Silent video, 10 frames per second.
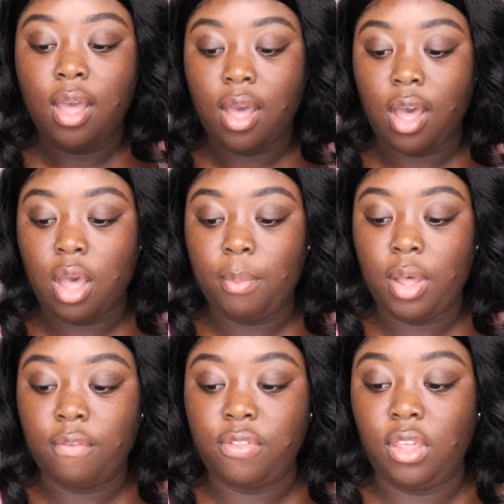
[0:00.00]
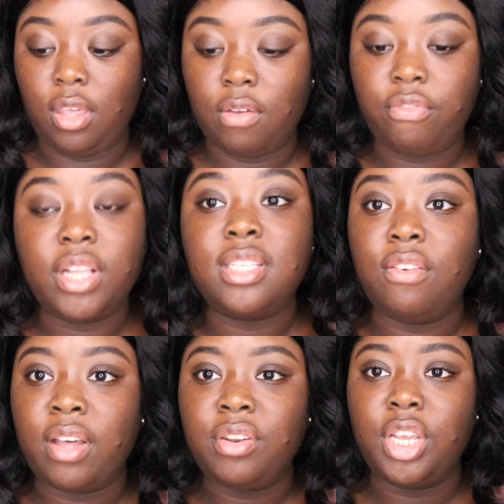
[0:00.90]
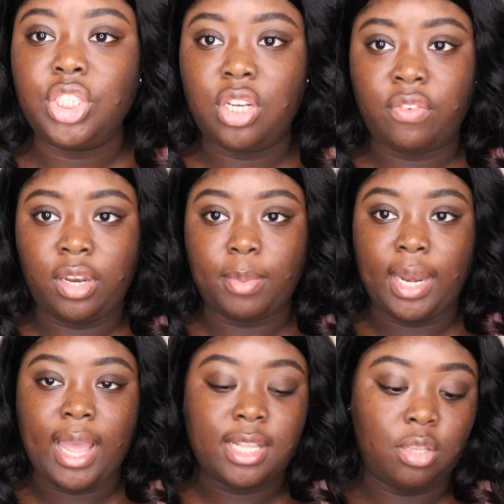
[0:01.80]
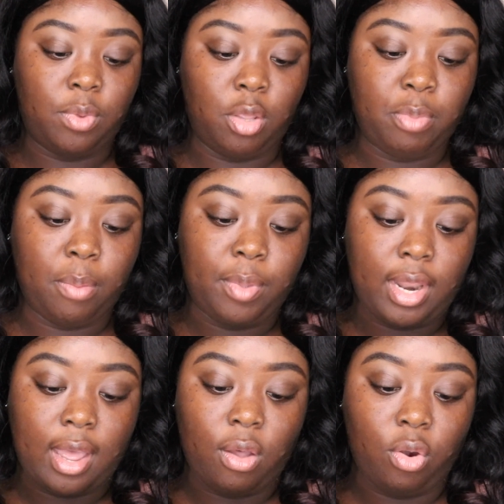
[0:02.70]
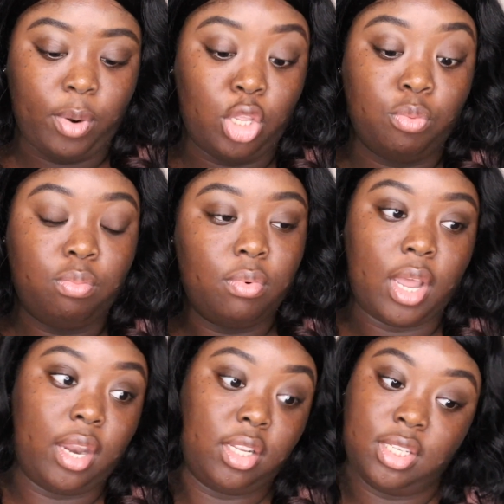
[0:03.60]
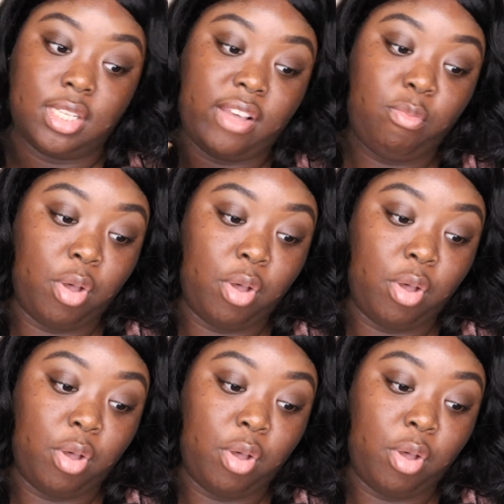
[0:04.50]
of the Fenty foundation, if anybody has it, when you pump it out, or when you, not because it doesn't have a